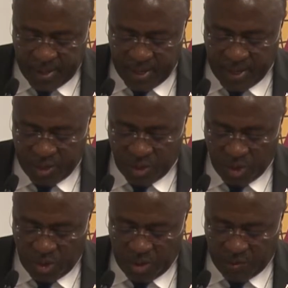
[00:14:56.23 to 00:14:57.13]
IGAD's
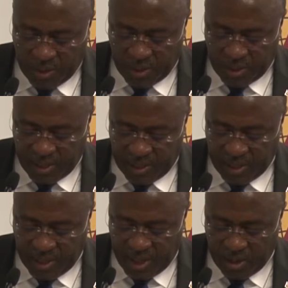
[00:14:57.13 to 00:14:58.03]
role in
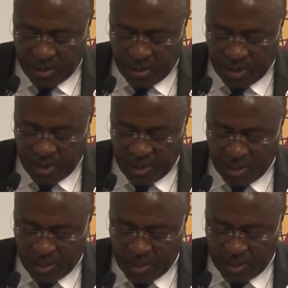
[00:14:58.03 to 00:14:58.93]
facilitating dialogue in
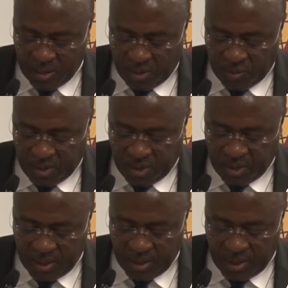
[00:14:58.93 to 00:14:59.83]
the recent conflict
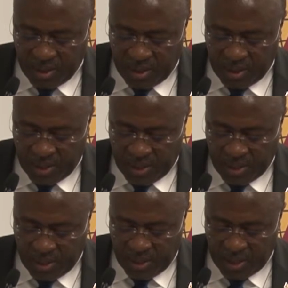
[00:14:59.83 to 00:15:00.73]

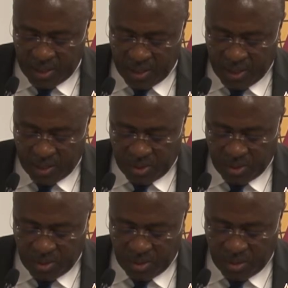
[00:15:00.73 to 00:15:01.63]
in South
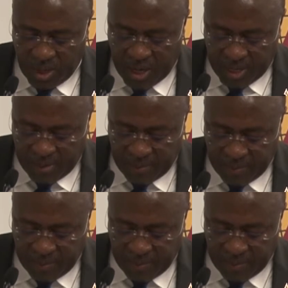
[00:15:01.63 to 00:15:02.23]
Sudan.